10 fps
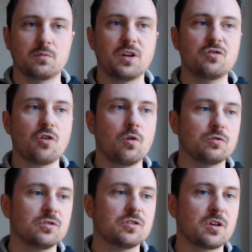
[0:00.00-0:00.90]
But it's
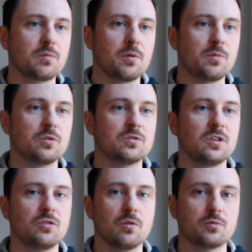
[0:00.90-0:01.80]
also the subcomponents
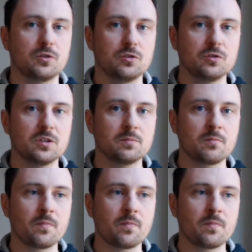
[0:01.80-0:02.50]
that you're producing